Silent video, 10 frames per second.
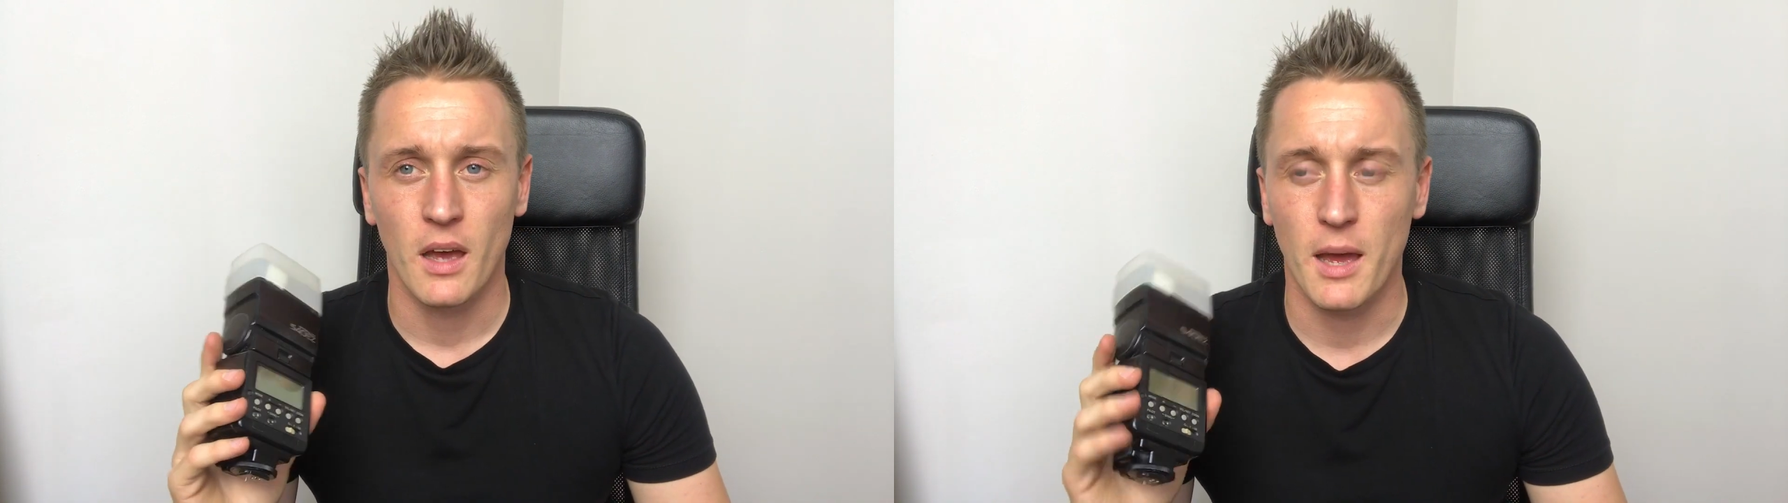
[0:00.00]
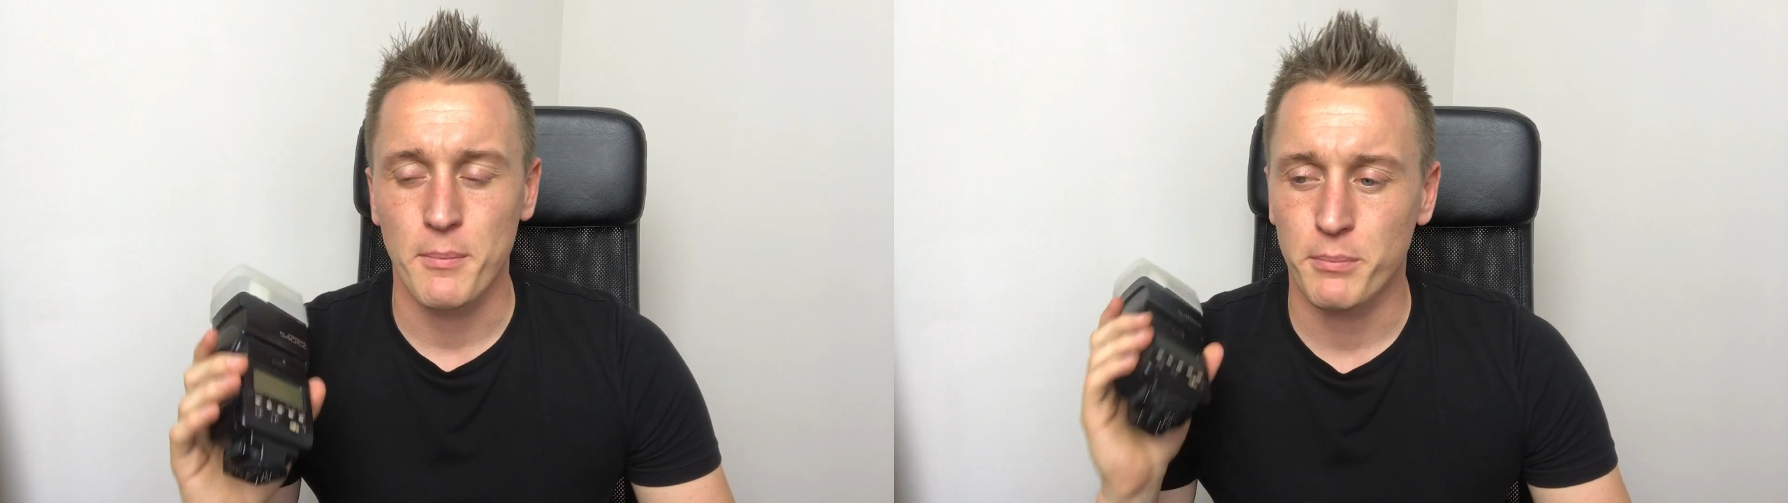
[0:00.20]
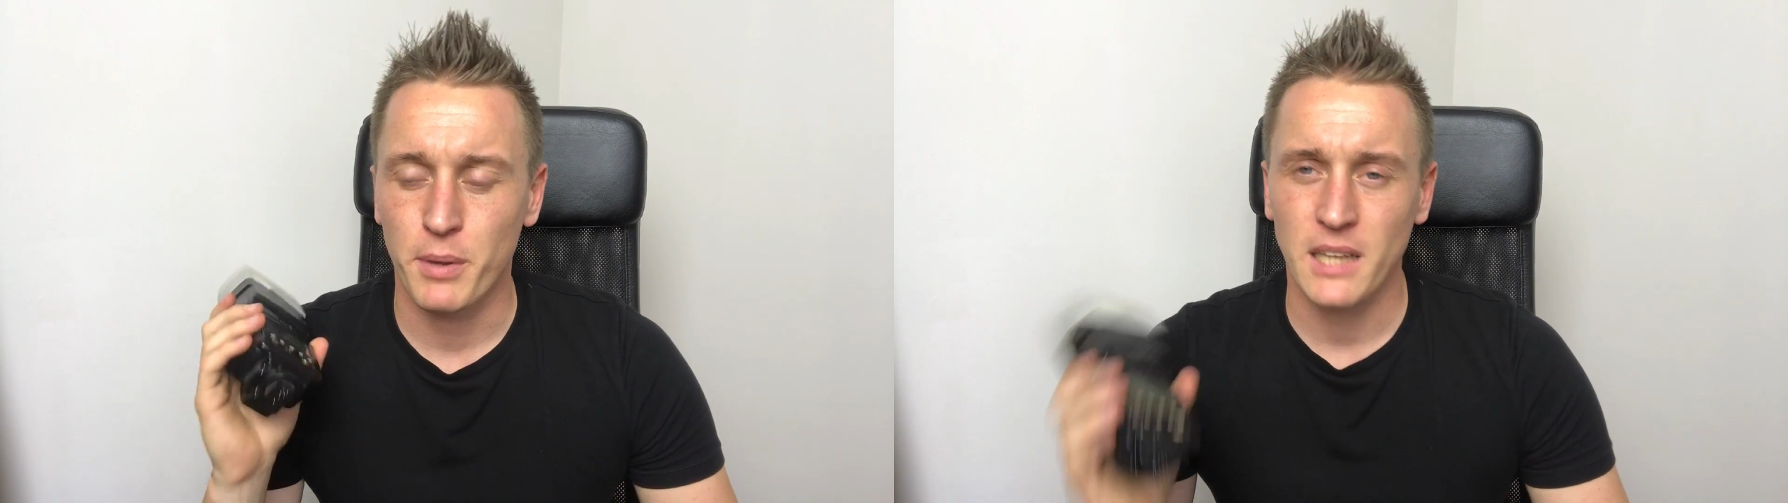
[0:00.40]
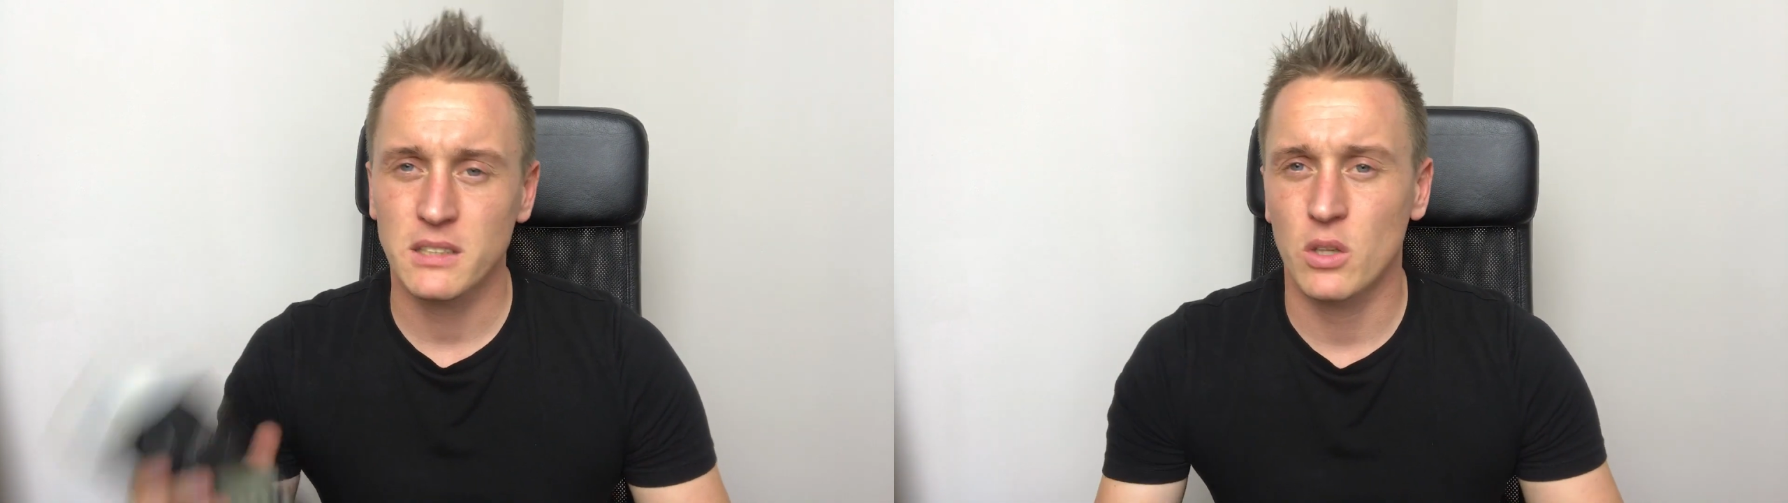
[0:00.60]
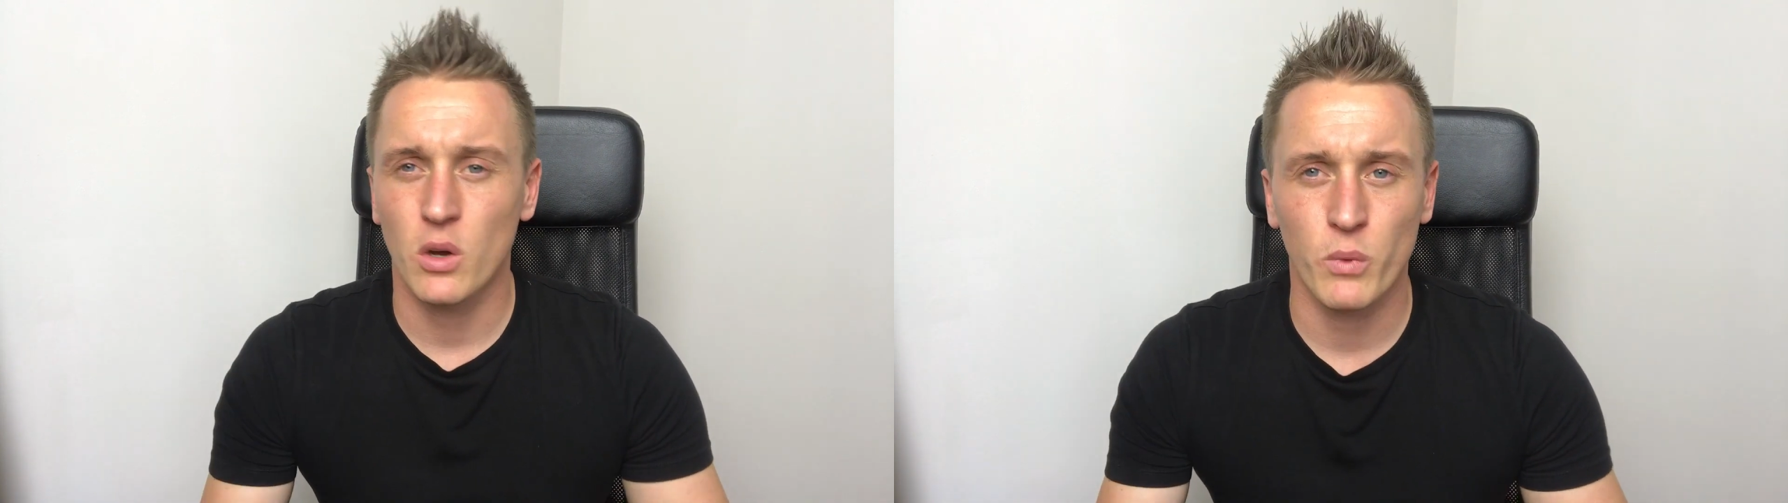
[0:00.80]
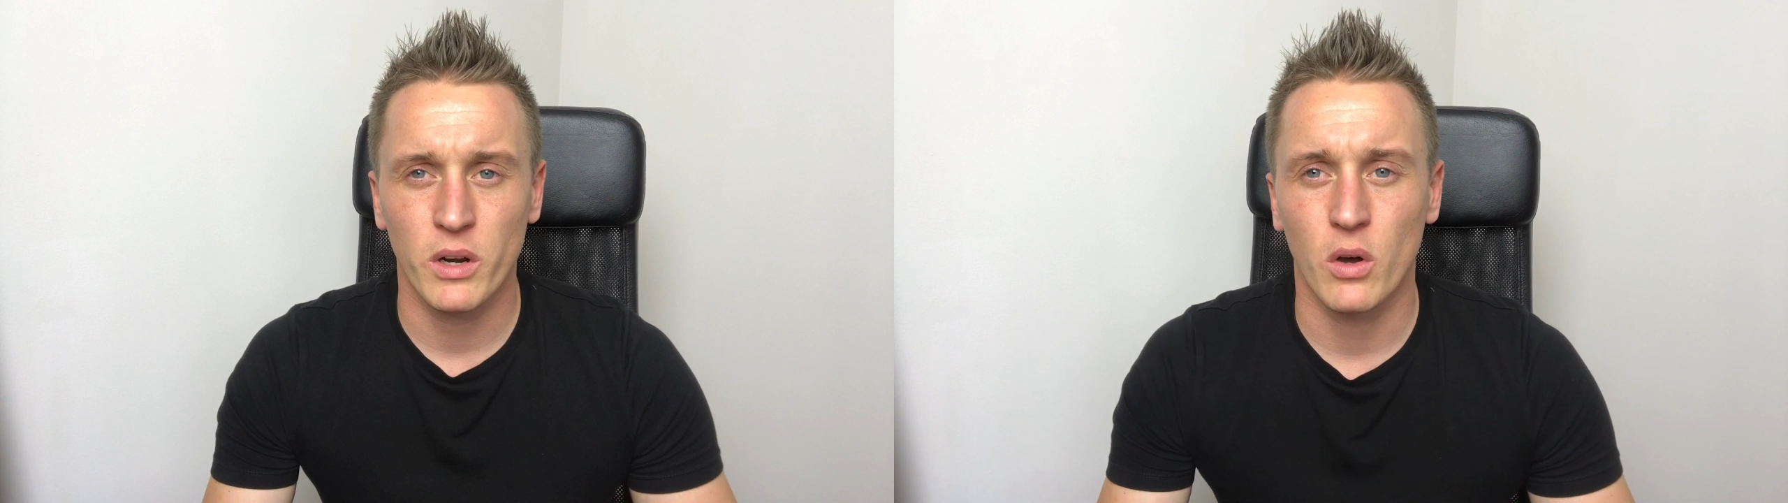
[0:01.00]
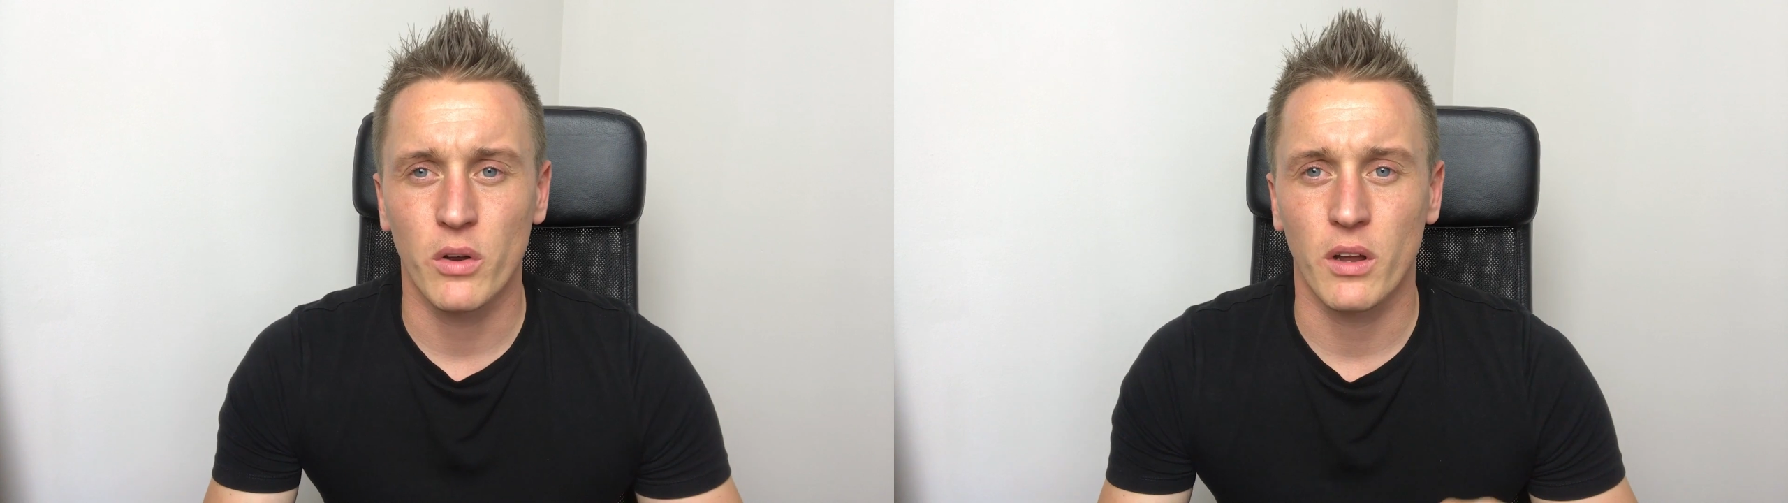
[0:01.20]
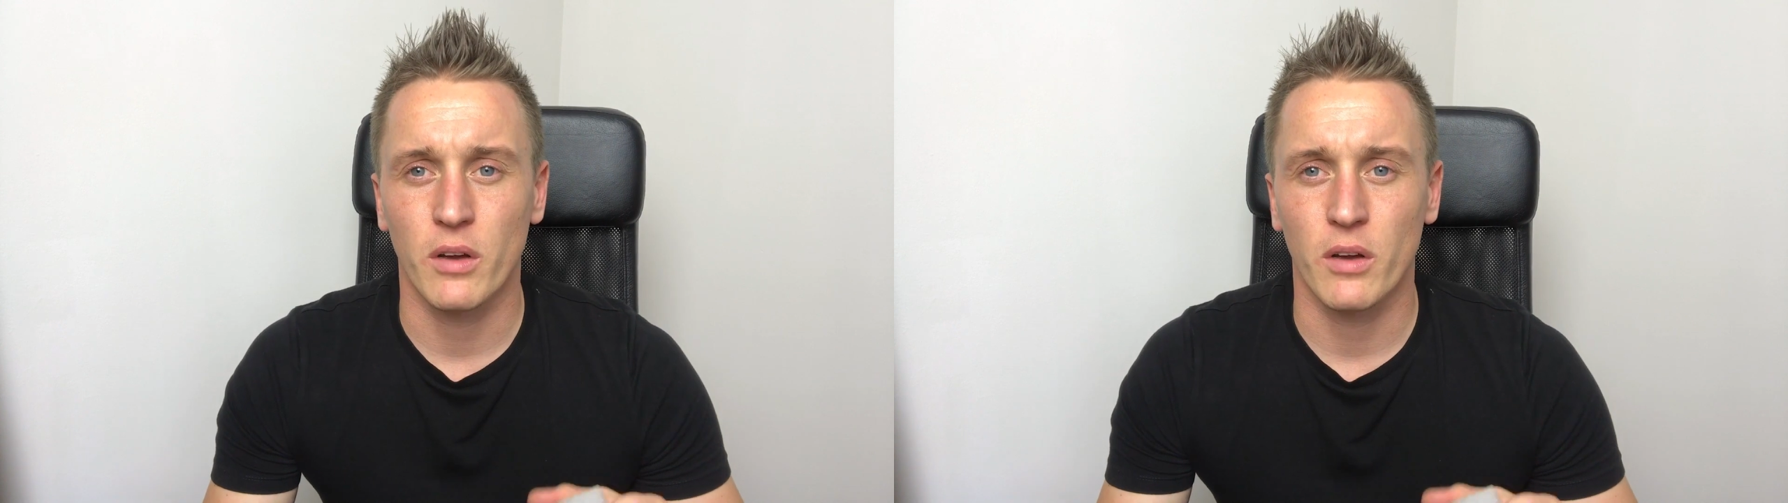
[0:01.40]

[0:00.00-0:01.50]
But as time went on,